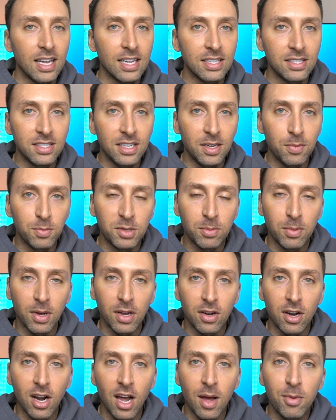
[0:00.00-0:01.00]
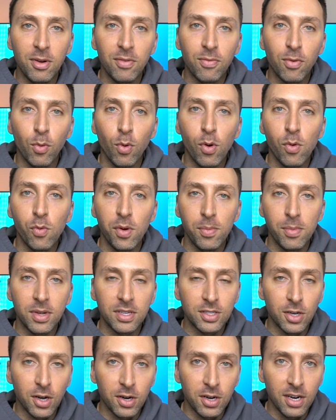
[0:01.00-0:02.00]
That seems about common for what we've
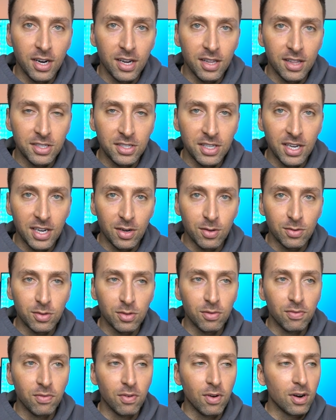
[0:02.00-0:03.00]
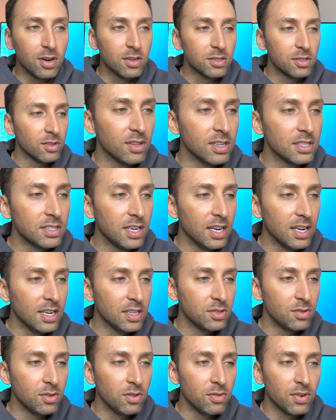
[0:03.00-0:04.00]
been talking on the channel so far, so let's get
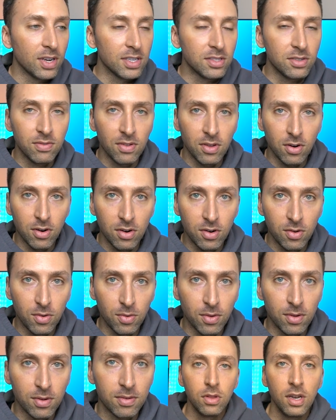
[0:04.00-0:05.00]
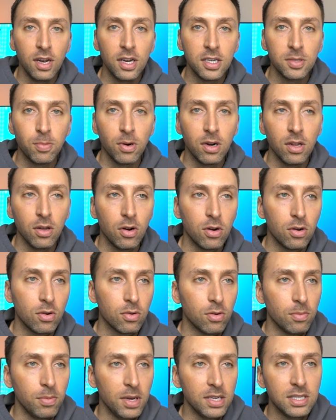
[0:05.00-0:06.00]
into the rest of the article. The next part of the
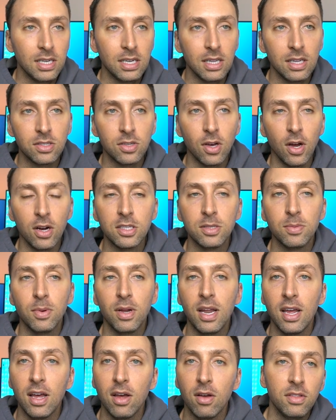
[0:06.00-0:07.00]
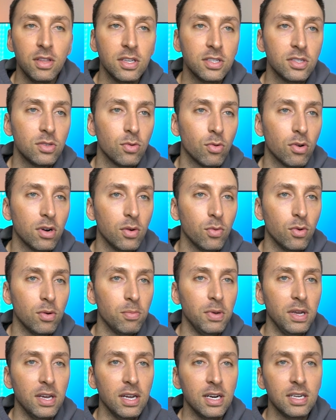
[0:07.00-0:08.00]
article basically talks about how this story
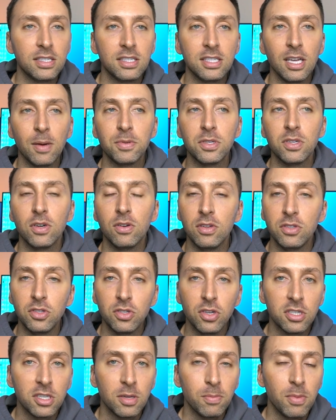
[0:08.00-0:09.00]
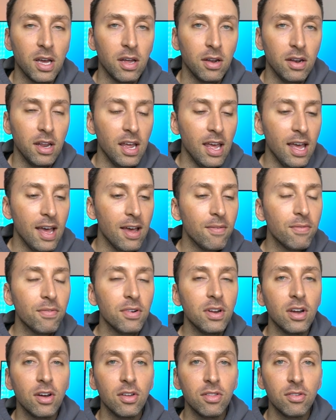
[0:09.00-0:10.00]
would be exceptional in just about
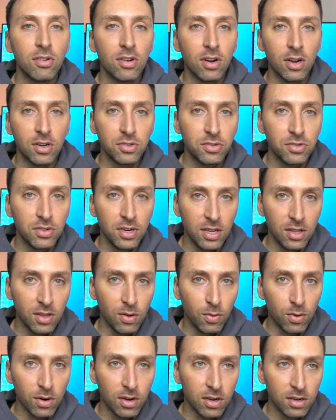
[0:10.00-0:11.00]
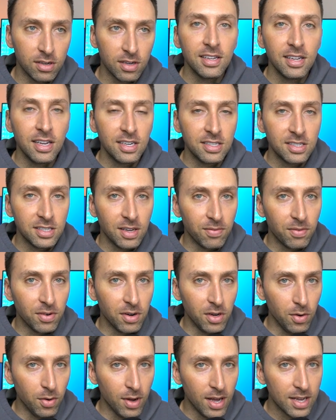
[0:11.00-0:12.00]
every other country in the world except for
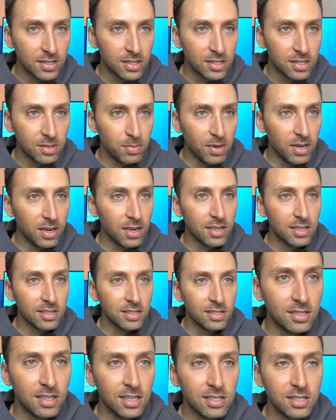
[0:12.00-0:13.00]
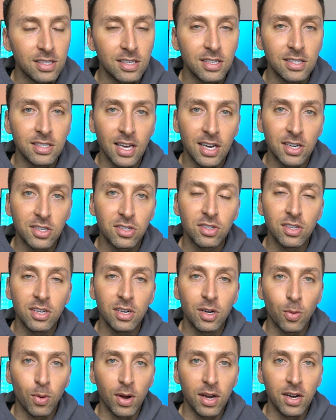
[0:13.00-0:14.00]
US because this is actually
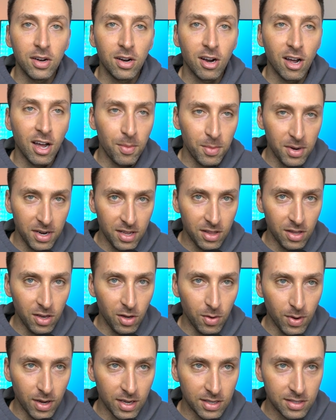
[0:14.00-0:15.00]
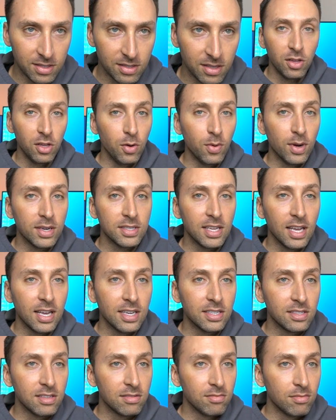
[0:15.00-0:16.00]
quite common in the US. The US
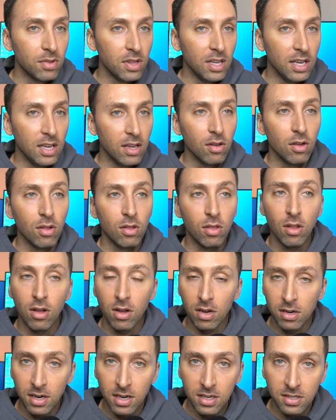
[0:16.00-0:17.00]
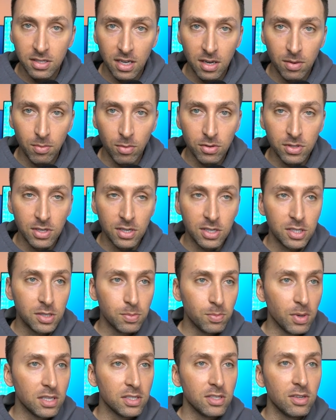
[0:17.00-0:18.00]
has the longest and most
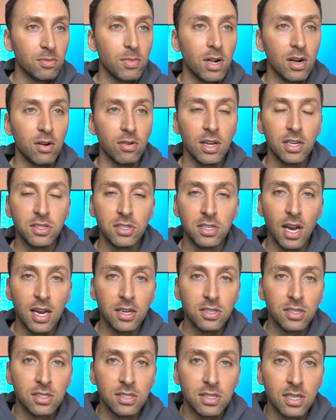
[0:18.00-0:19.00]
expensive medical education